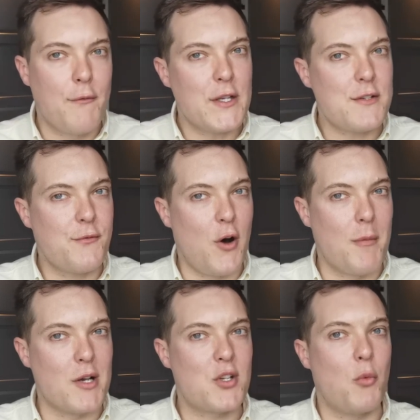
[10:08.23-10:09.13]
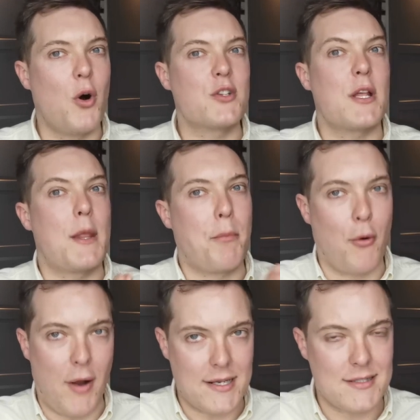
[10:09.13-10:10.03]
First and foremost was the
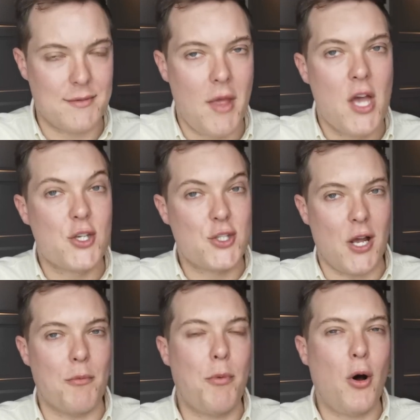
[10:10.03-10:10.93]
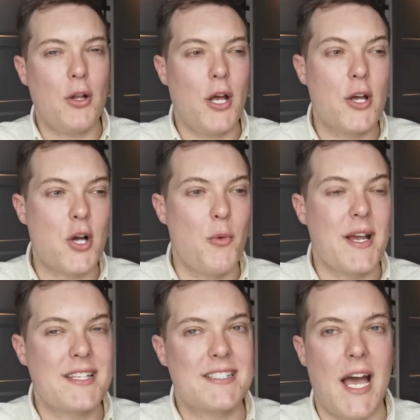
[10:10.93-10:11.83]
price. So Paula had
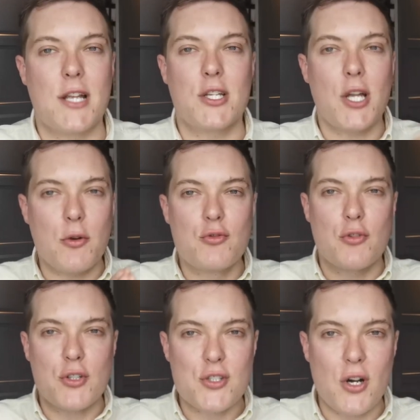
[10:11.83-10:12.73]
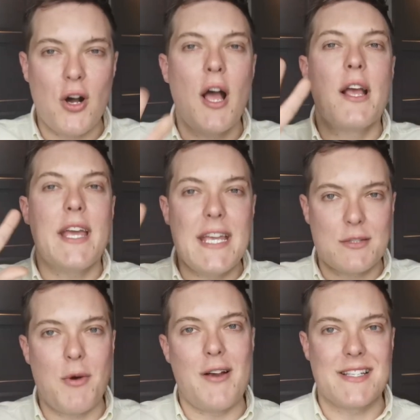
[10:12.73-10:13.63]
always said, you know, drugstore
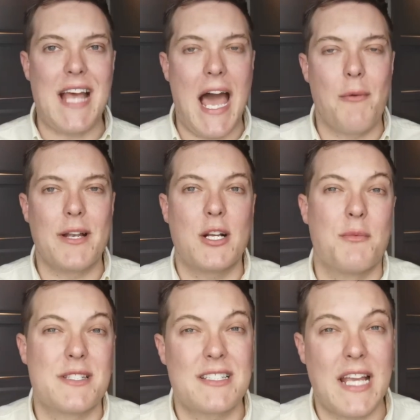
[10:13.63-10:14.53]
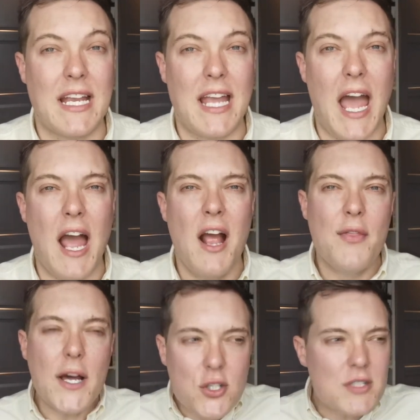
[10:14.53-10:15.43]
is where it's at when it comes to skincare.
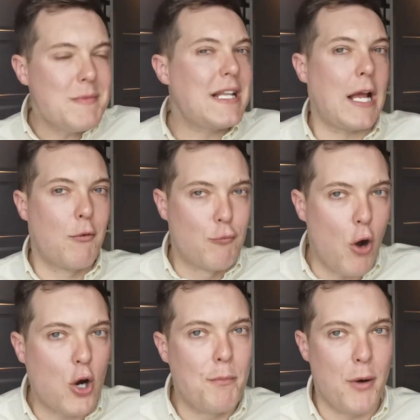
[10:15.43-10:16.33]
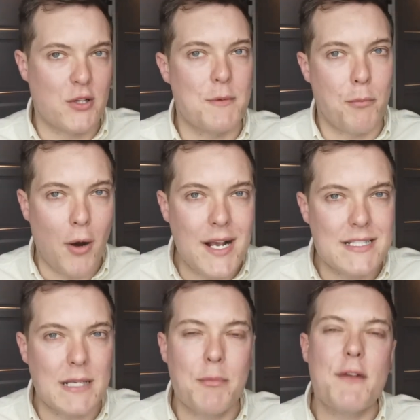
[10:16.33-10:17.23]
That doesn't mean like rock bottom
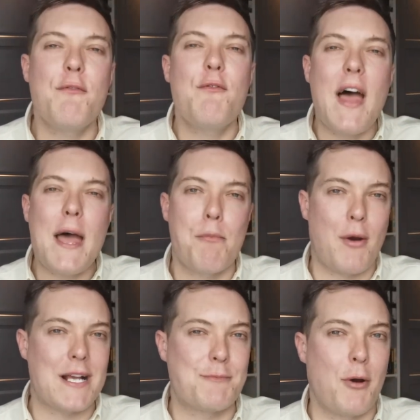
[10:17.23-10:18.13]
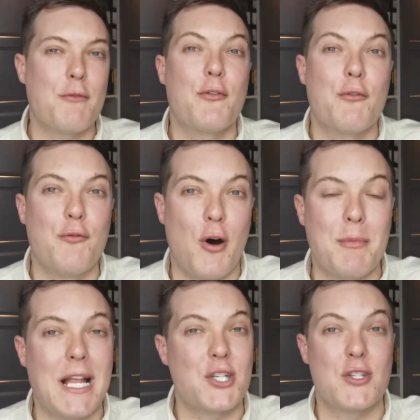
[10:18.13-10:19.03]
pricing, but a fair price point for the
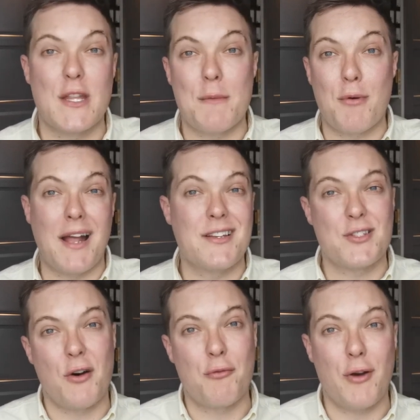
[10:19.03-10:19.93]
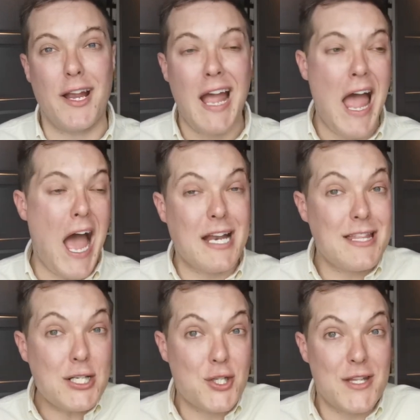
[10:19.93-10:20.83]
formulation that the brand is offering. And I
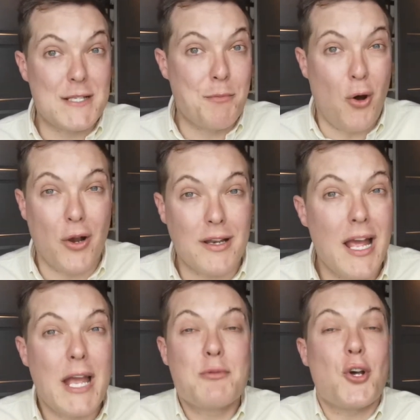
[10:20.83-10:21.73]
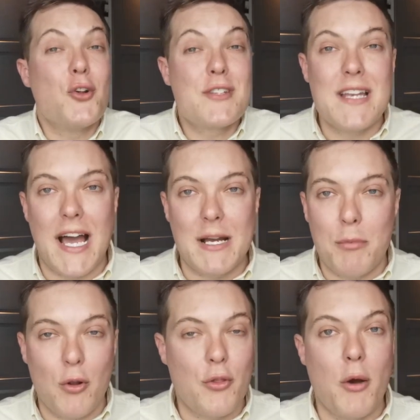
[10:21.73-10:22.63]
think to this point, it was
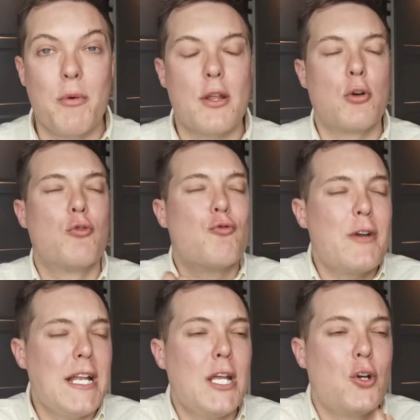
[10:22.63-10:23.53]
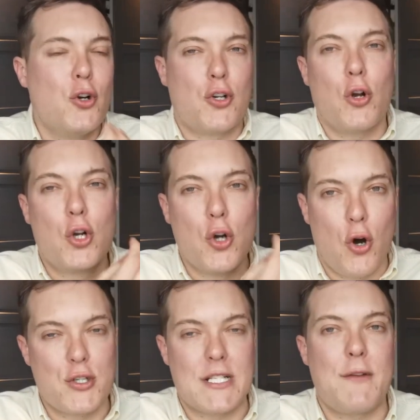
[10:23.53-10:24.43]
undeniable that with a really good,
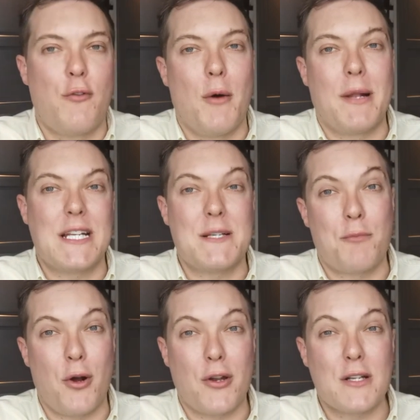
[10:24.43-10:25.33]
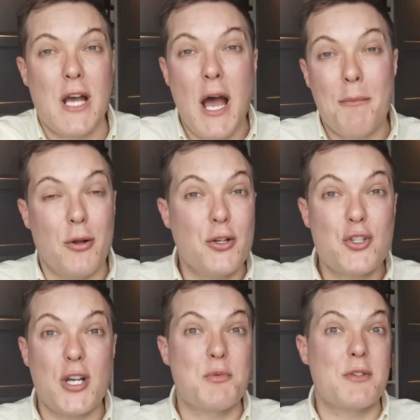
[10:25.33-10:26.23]
gorgeously formulated formulated product, Paula's
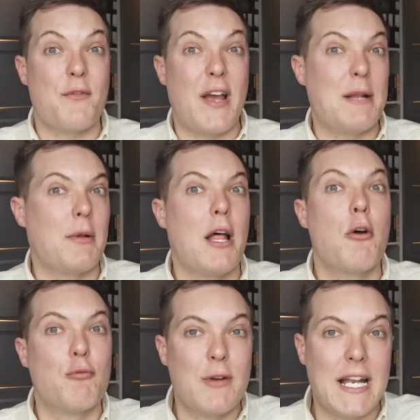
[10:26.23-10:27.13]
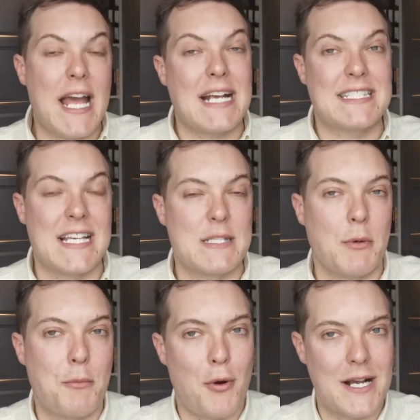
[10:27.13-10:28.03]
Choice was available at a really
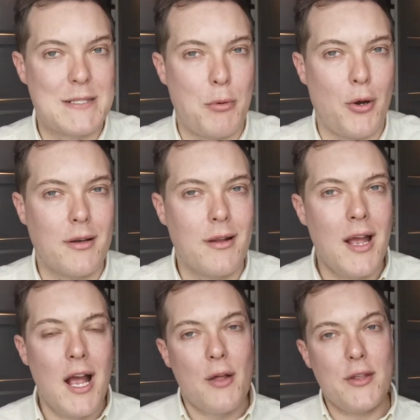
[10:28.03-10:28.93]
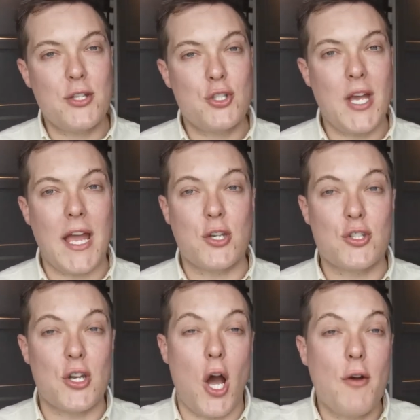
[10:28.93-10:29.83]
accessible price point. This
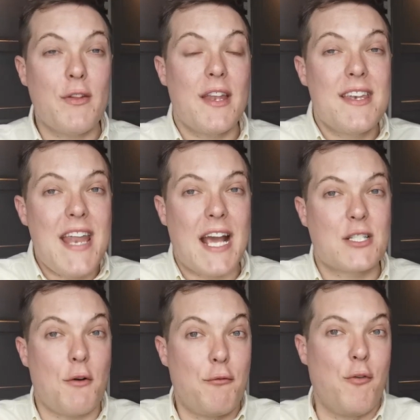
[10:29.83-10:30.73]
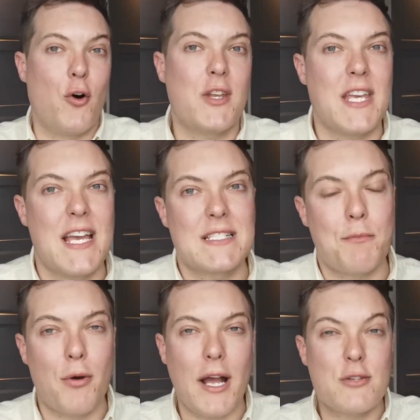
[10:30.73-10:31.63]
changed, and over the next four years, the
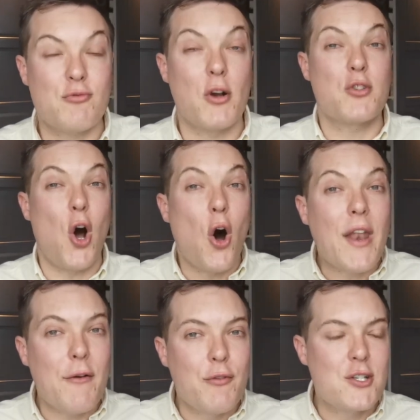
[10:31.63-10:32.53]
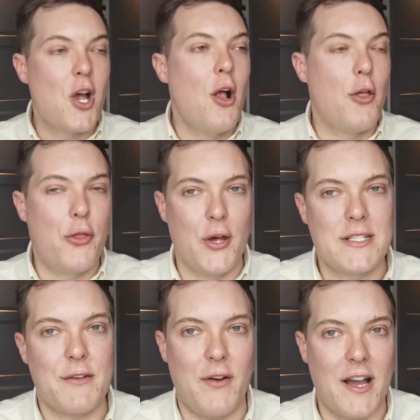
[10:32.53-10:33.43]
price rose on average
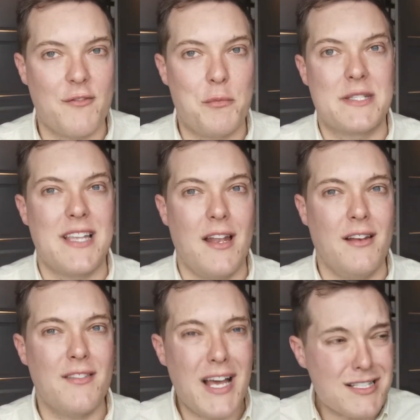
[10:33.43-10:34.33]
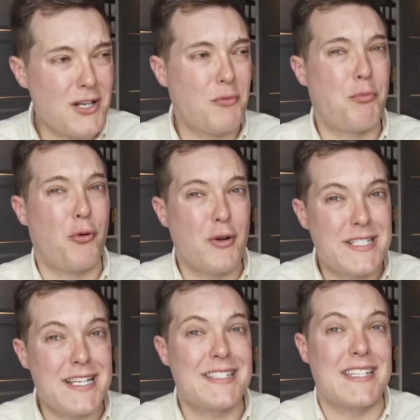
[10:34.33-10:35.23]
35%. That's a
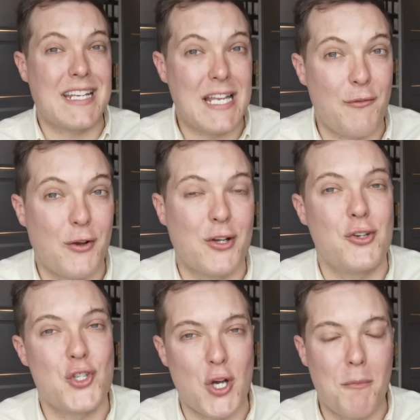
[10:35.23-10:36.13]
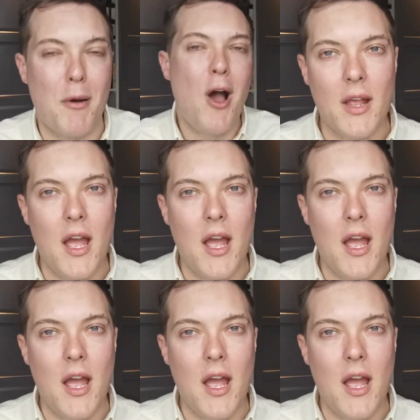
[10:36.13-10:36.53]
pretty significant jump.